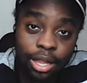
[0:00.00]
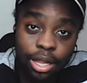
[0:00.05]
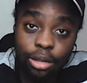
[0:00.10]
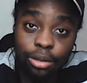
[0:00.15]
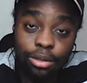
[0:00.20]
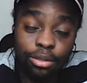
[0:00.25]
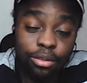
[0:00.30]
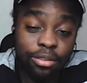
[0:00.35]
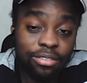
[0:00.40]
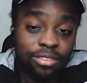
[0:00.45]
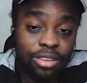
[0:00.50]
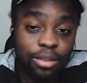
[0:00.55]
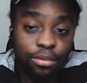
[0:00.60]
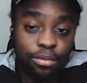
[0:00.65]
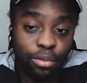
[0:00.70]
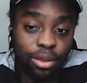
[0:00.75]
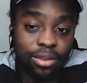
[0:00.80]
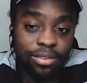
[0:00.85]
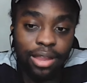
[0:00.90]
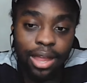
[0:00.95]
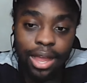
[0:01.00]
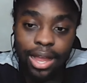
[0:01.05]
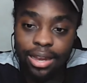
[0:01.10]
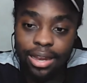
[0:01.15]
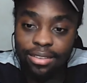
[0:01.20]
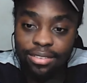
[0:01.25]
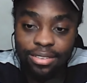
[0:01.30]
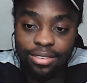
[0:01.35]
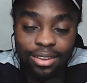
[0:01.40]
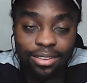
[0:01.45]
All those teams went
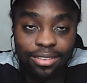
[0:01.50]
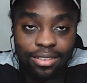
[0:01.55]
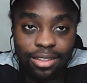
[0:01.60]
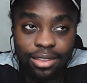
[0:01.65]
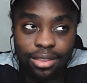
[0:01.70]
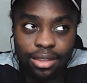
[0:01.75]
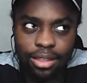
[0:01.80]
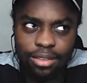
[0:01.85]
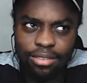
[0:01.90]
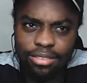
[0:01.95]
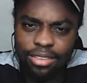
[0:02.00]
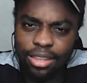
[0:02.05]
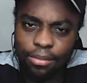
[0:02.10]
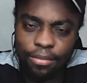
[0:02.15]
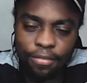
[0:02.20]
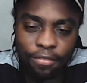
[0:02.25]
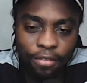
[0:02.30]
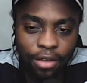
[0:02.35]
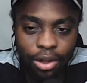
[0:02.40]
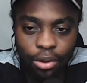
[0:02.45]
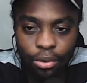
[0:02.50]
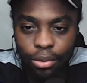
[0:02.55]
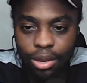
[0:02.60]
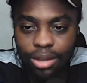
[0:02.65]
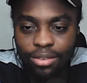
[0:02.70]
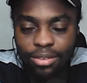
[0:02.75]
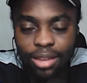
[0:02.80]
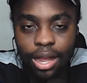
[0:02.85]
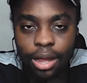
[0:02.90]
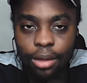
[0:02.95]
early. City in the semi-final
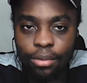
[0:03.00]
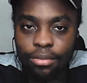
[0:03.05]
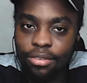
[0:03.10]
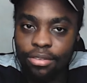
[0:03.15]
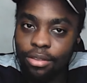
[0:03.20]
went out.